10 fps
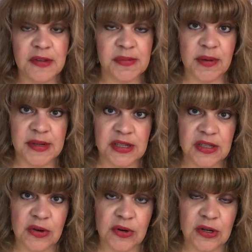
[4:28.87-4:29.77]
small
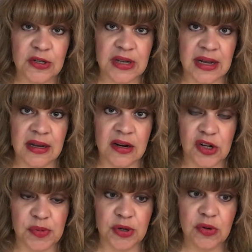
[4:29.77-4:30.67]
business owners and
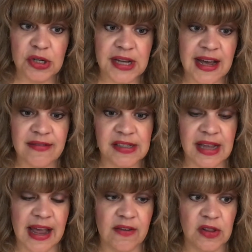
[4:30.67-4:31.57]
entrepreneurs have, is
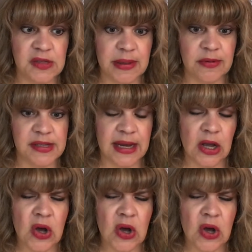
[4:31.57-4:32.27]
they have all these people saying,